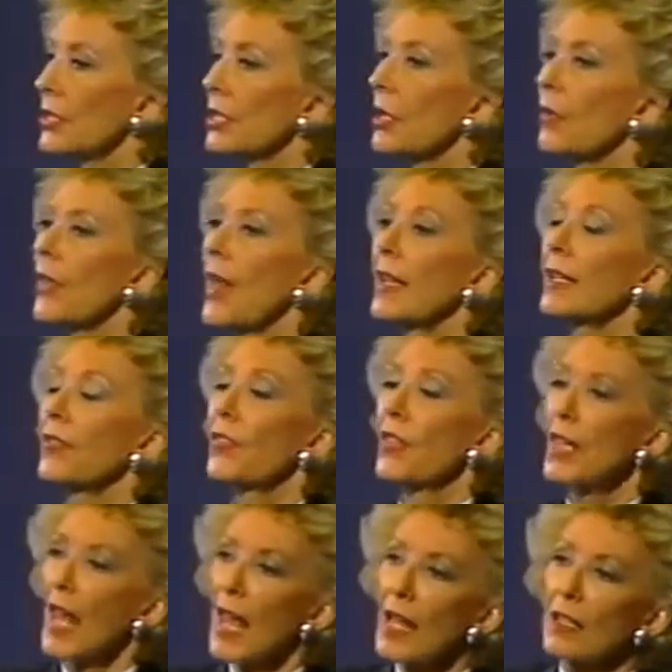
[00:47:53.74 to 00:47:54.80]
so that at
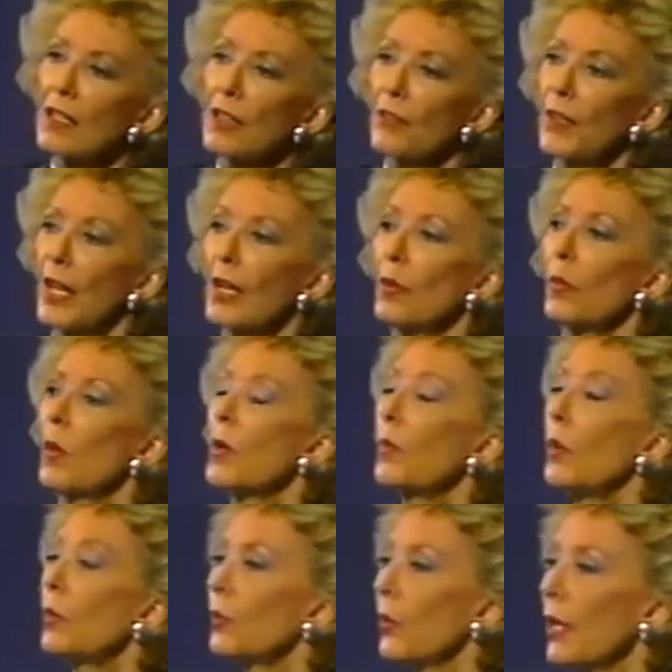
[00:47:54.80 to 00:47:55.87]
the end of it, we
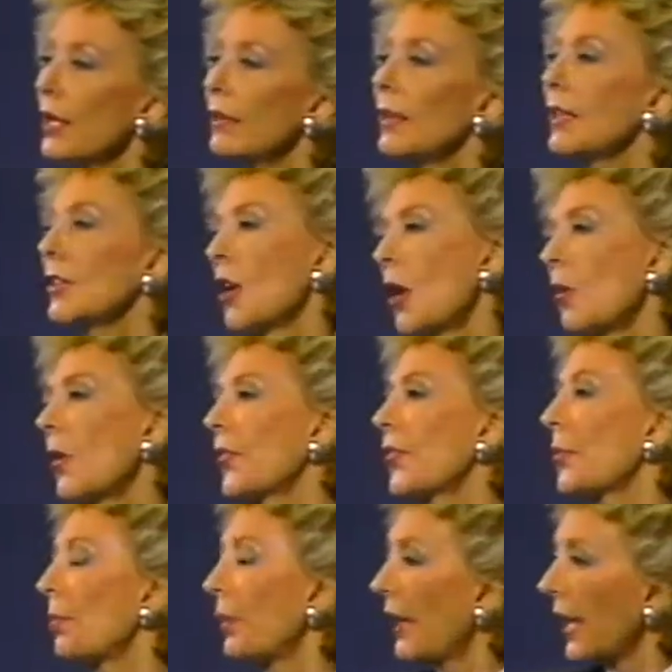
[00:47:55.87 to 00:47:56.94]
will really know what
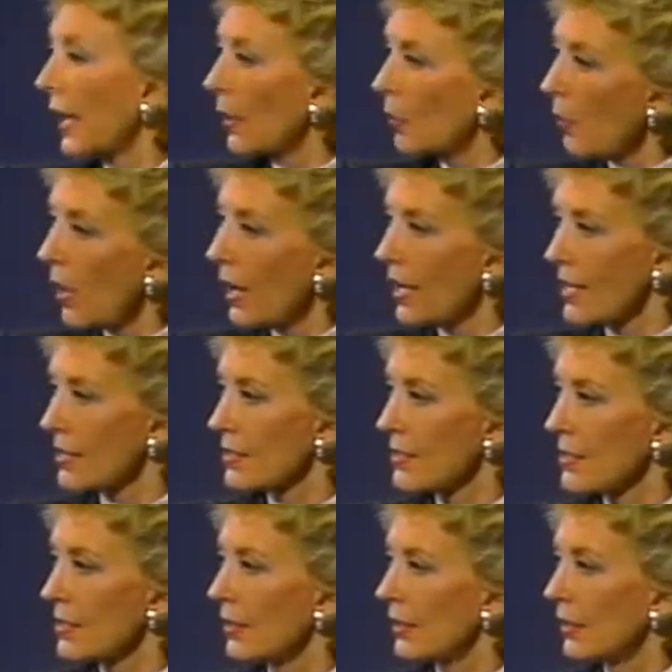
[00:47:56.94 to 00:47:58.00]
the plan was.
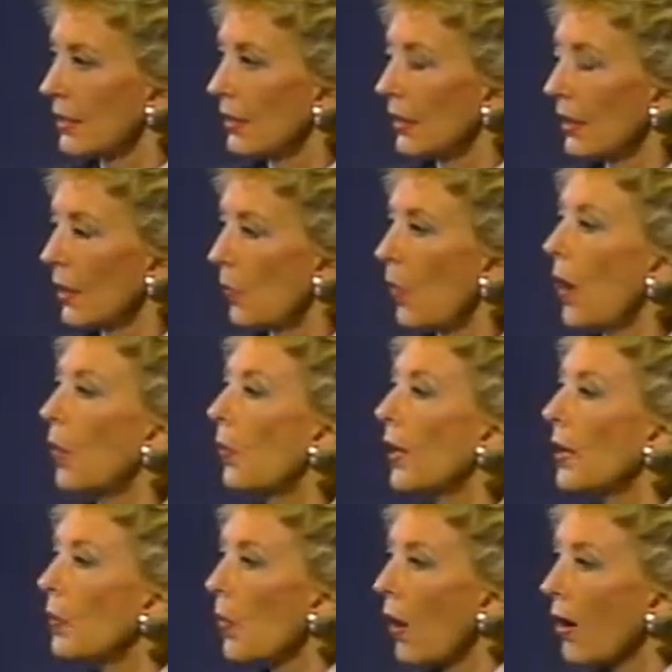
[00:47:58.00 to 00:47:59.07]
What
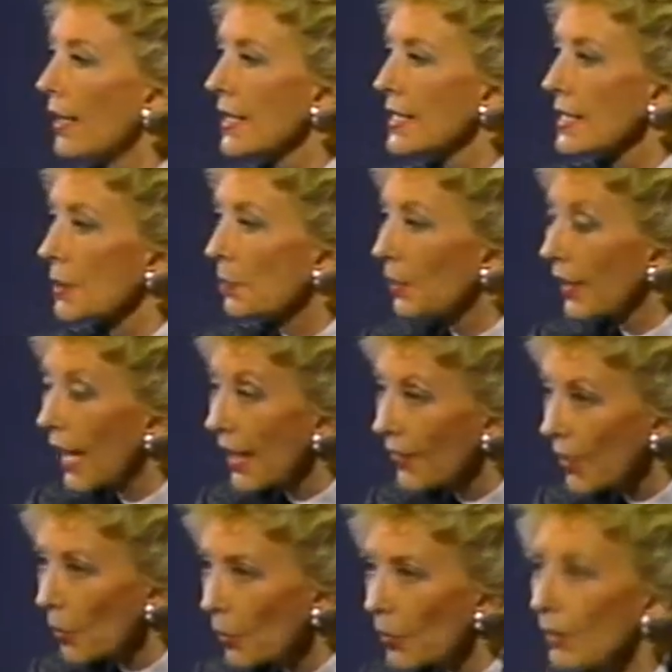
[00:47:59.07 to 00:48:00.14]
we want is the plan
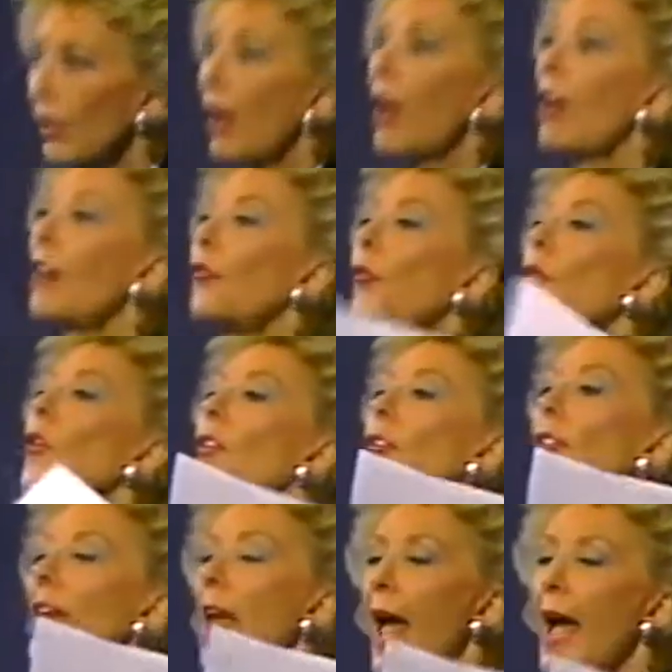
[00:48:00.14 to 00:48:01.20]
that will call forth
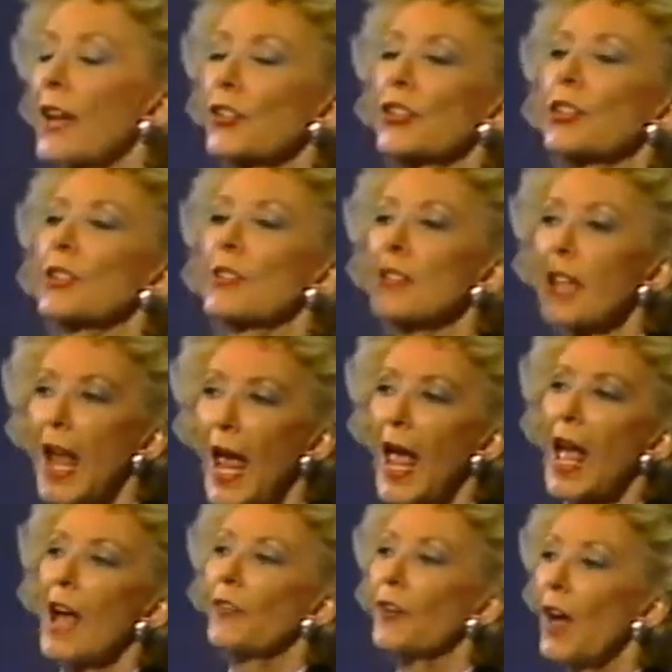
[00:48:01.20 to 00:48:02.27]
the actions to
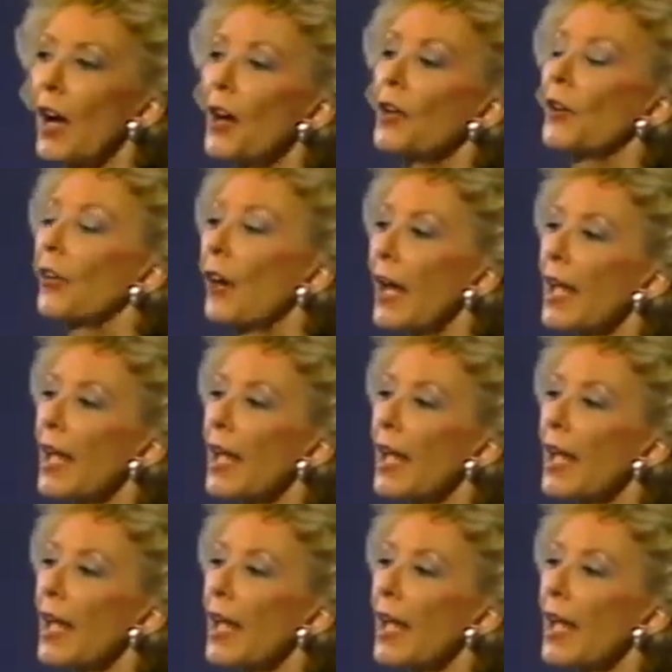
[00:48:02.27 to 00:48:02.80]
have hunger